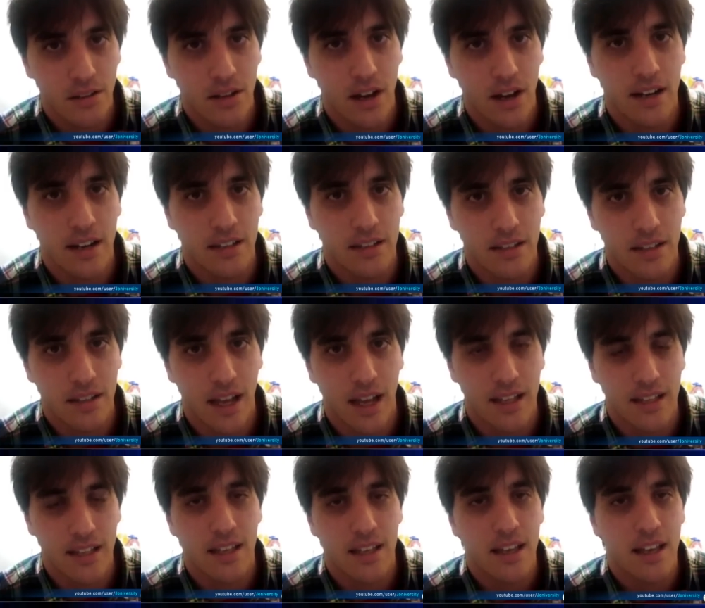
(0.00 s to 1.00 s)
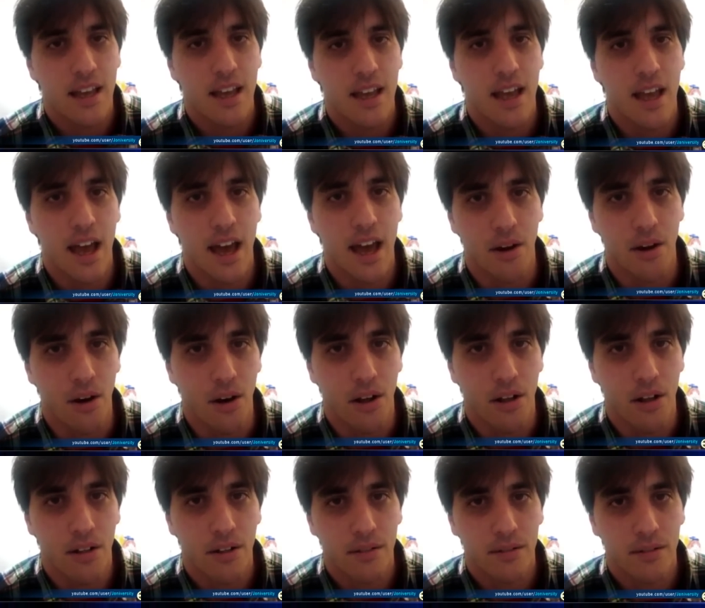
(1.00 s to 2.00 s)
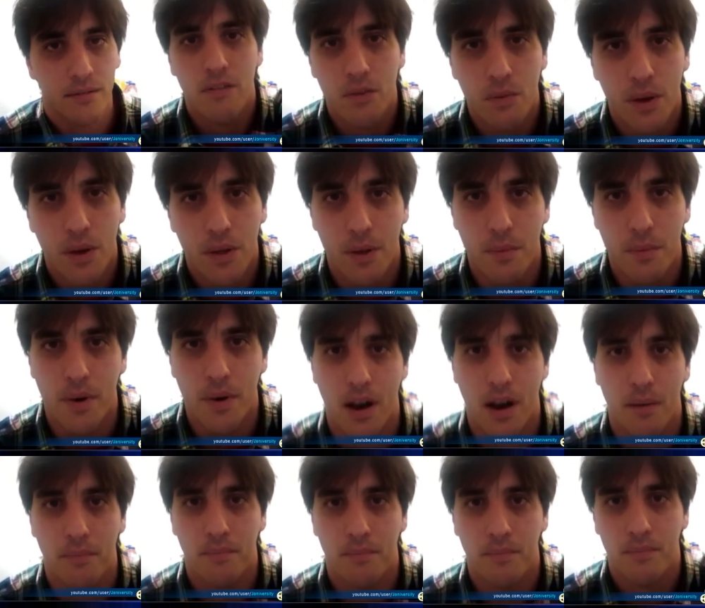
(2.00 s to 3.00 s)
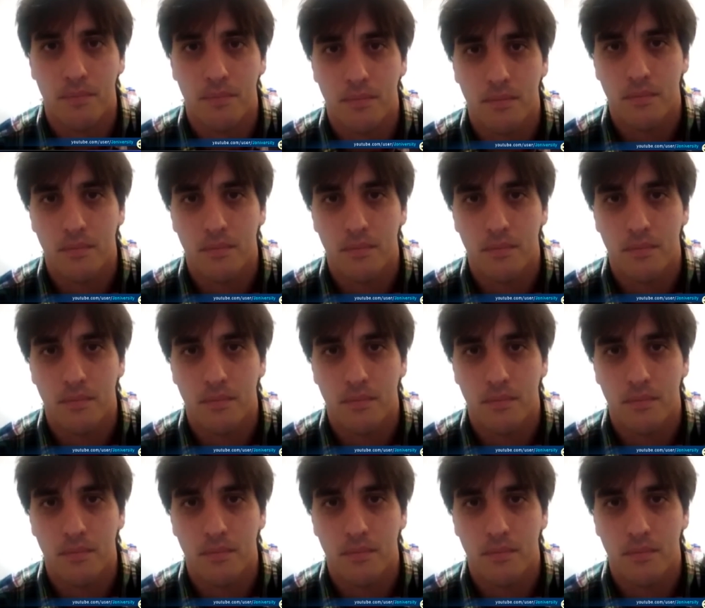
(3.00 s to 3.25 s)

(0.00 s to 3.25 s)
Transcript: to the United States at all, even with a bomb.